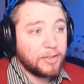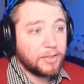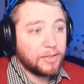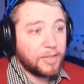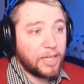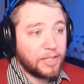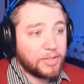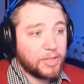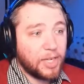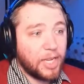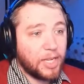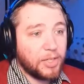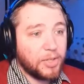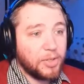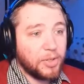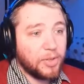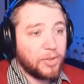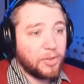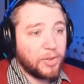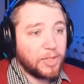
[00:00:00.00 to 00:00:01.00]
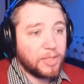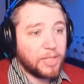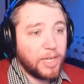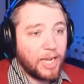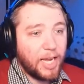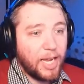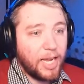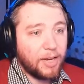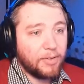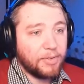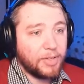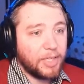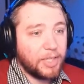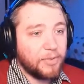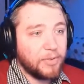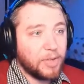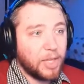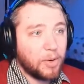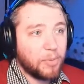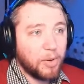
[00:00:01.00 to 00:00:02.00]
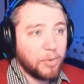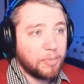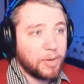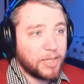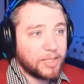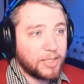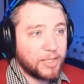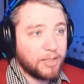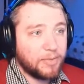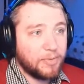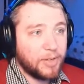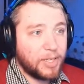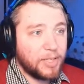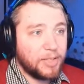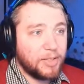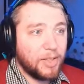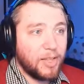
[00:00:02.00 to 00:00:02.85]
That's a good thing to have. And even like wingbacks on defend,